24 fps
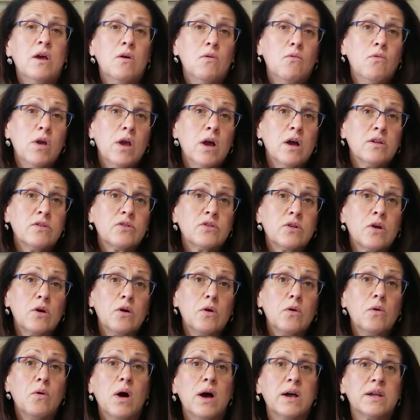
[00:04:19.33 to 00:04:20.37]
We
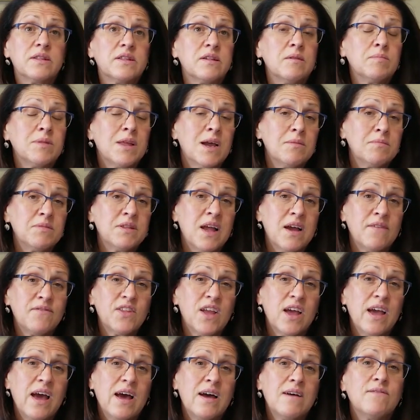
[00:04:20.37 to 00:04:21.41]
also uh, sometimes have
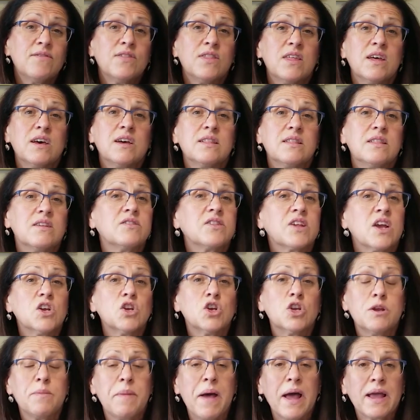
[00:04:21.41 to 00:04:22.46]
to have the
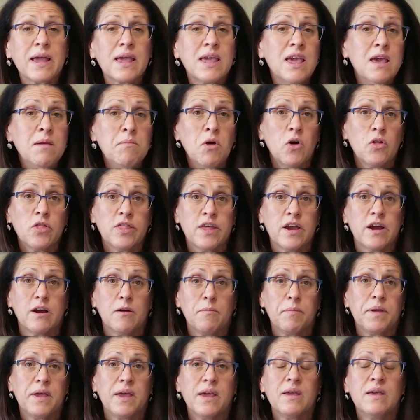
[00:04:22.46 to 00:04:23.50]
discussion about
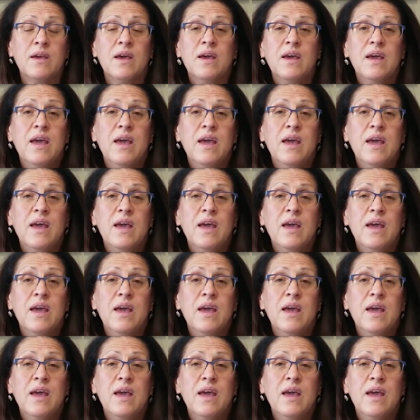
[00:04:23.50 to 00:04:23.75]
chemotherapy.